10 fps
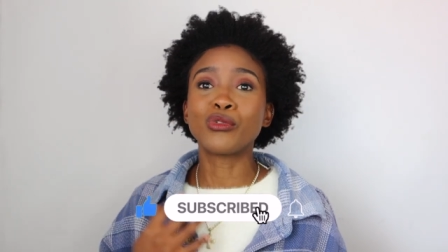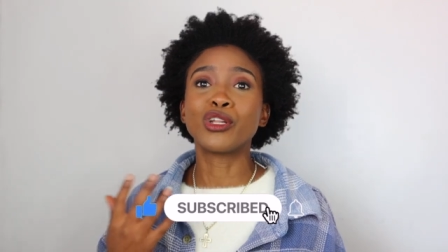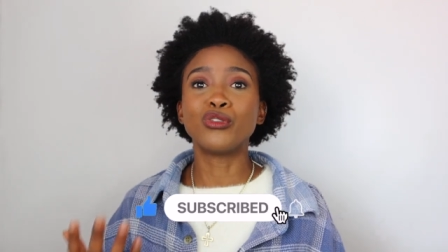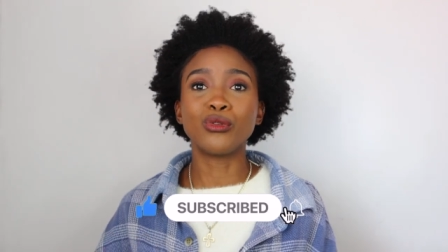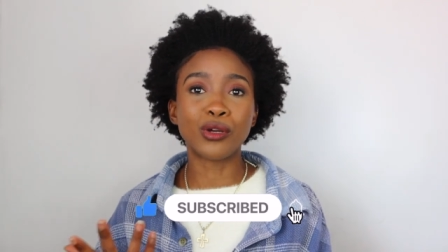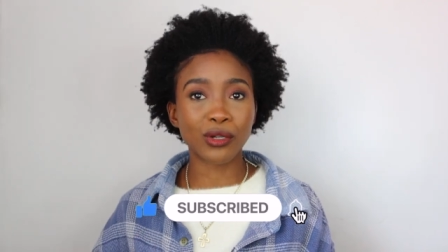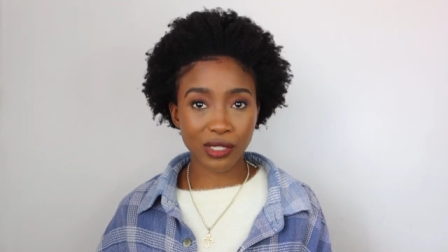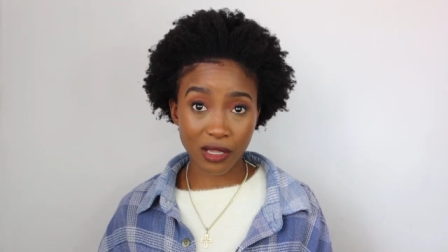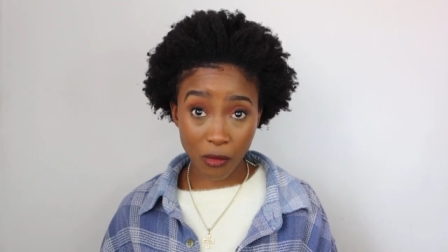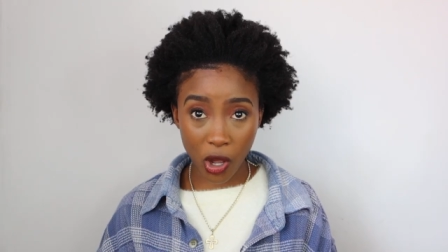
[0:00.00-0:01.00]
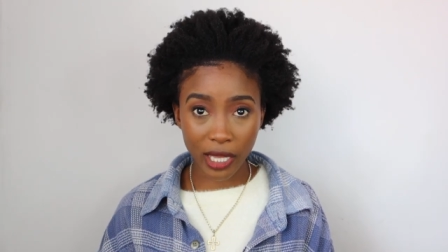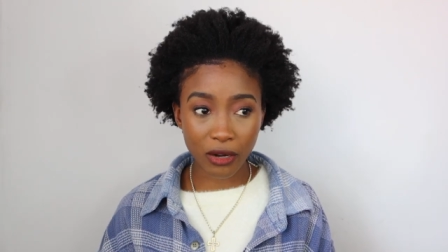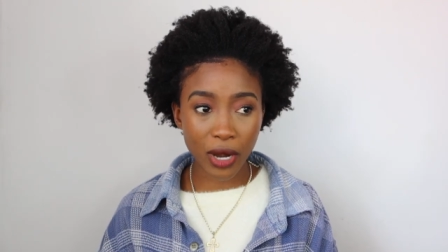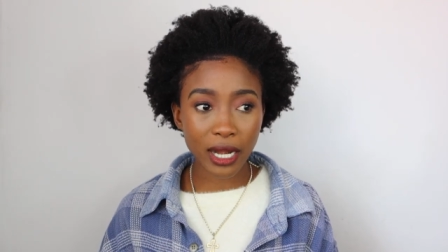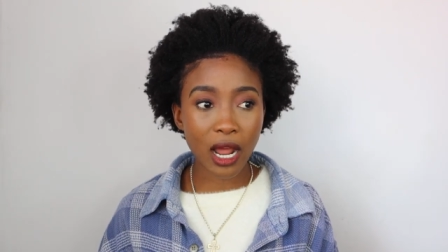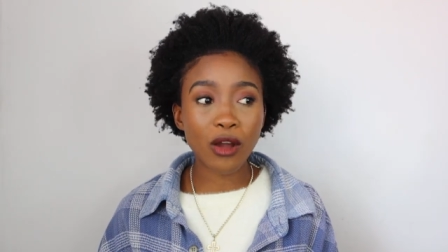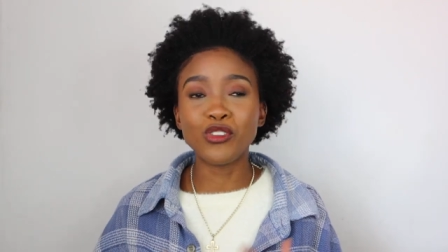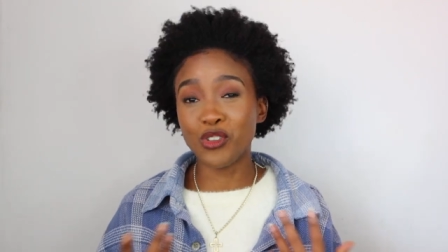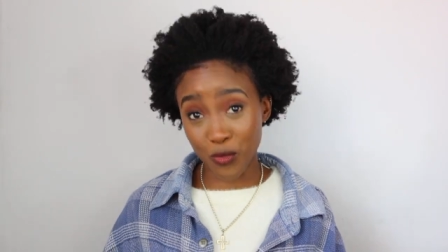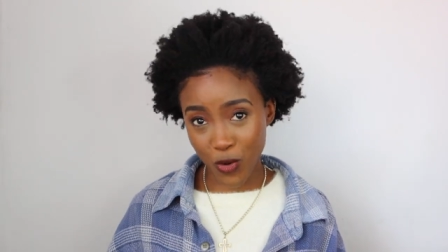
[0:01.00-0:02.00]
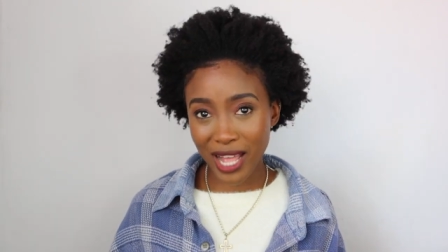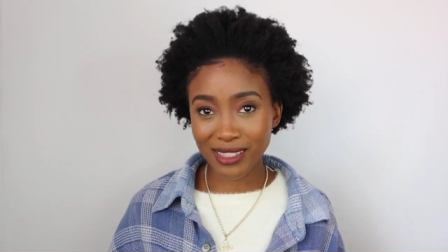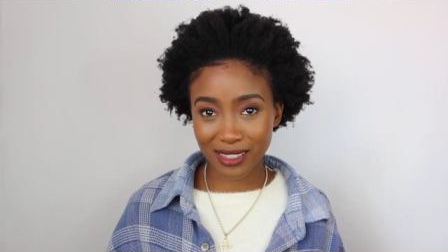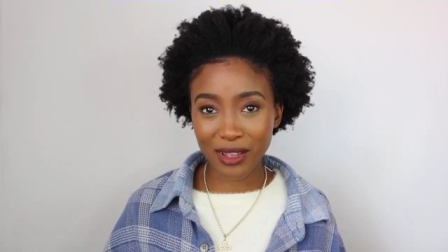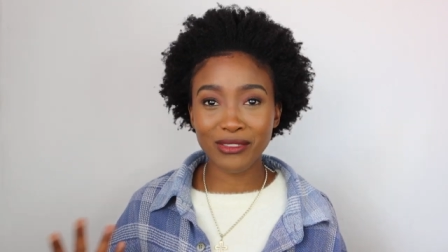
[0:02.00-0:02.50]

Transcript: really new girls in the market right now, new brands.